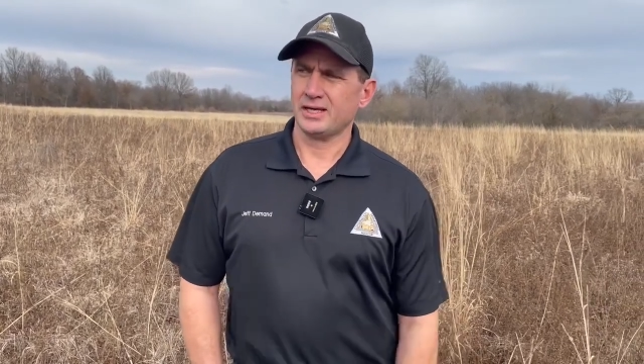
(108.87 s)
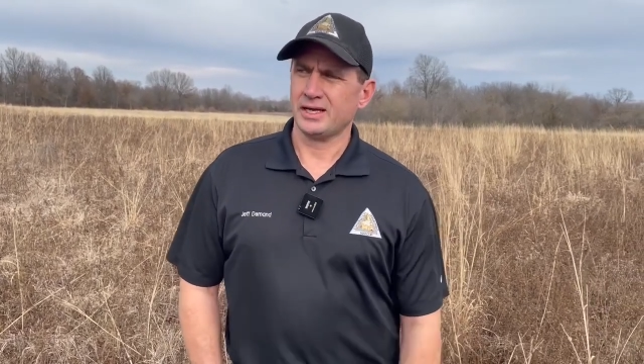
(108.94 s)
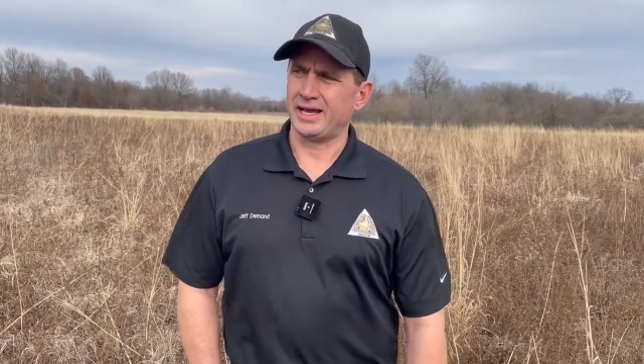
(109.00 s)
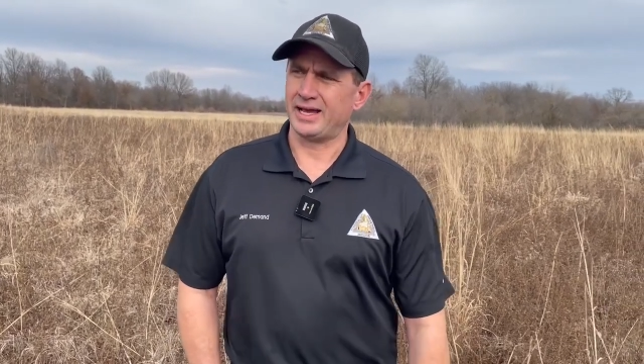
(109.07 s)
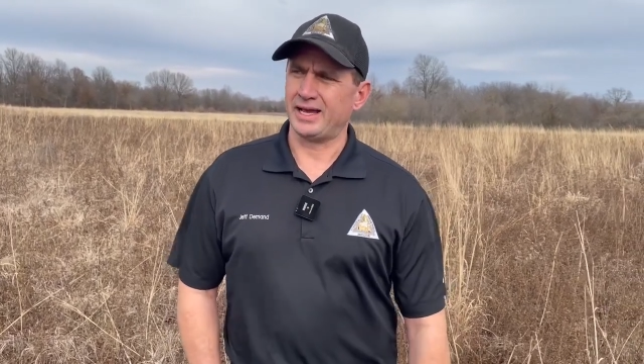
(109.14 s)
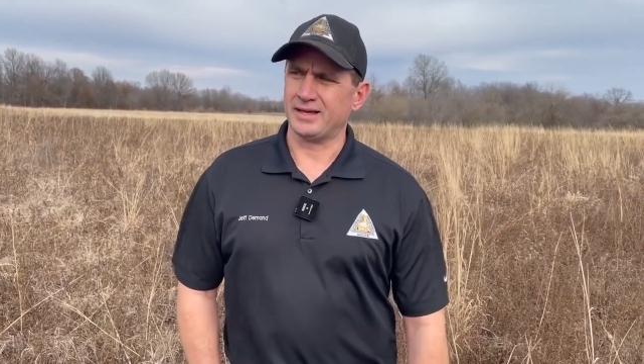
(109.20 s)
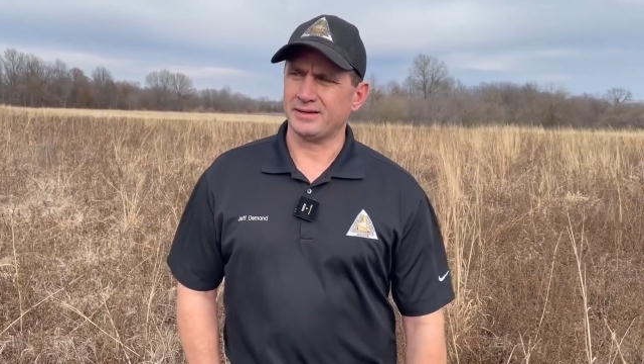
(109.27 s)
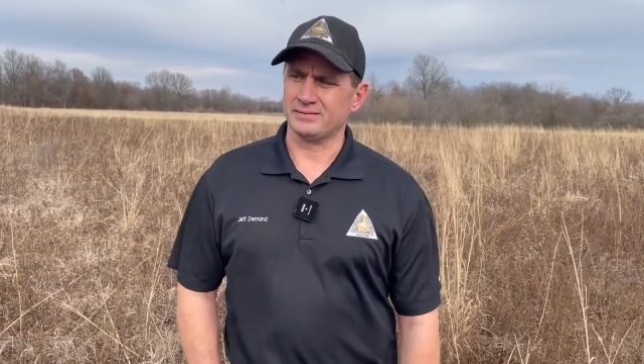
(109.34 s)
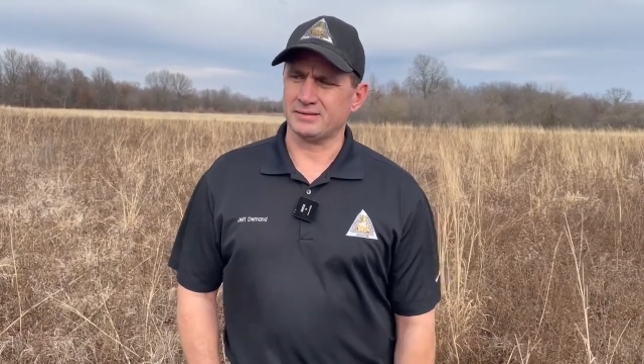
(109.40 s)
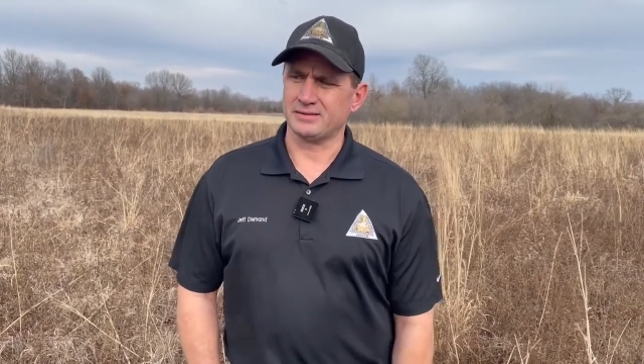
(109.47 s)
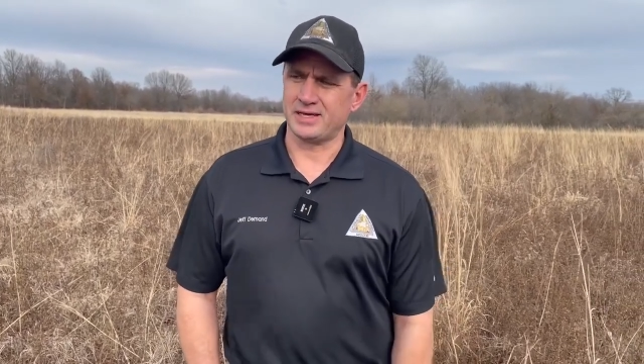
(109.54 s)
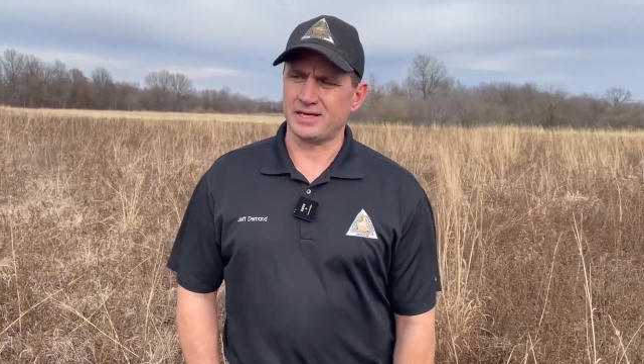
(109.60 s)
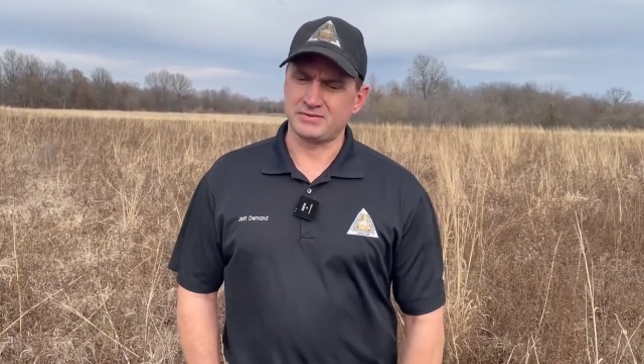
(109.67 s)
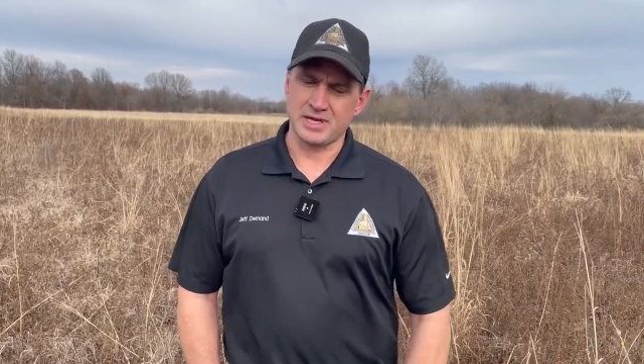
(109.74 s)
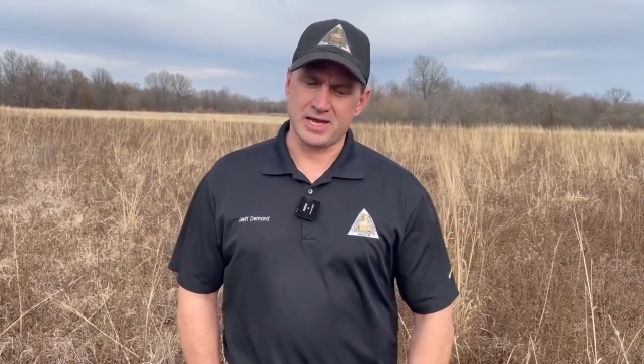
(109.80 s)
and
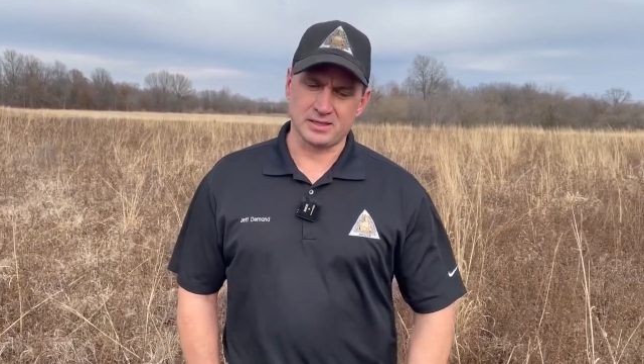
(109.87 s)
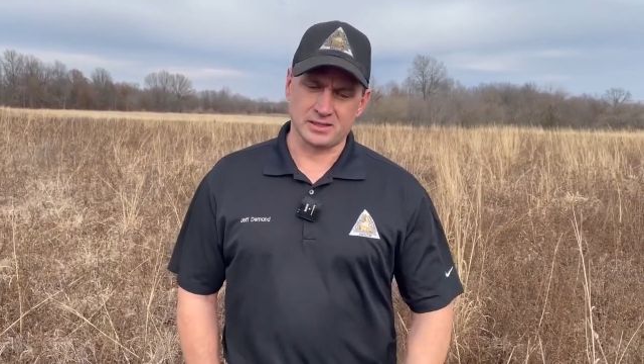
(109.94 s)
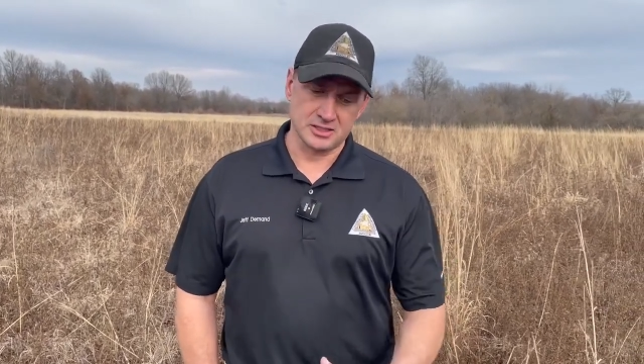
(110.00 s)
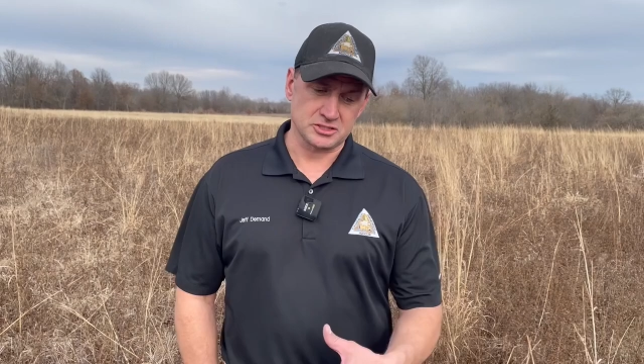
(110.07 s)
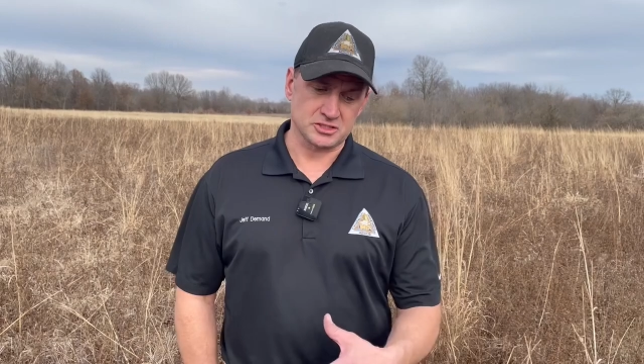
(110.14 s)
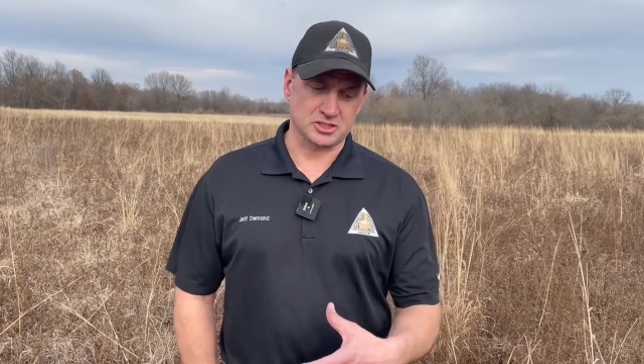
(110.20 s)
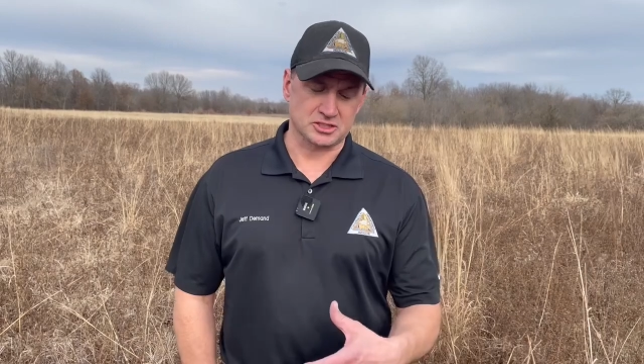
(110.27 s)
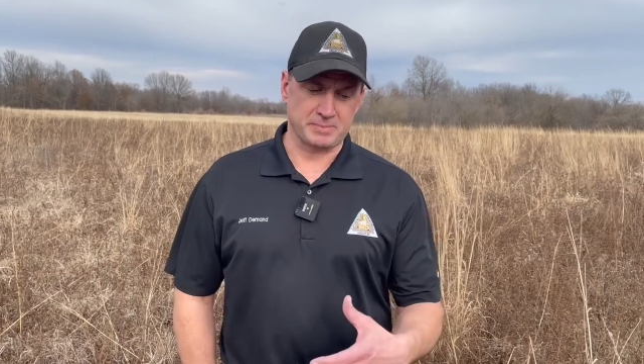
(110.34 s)
they've got a list of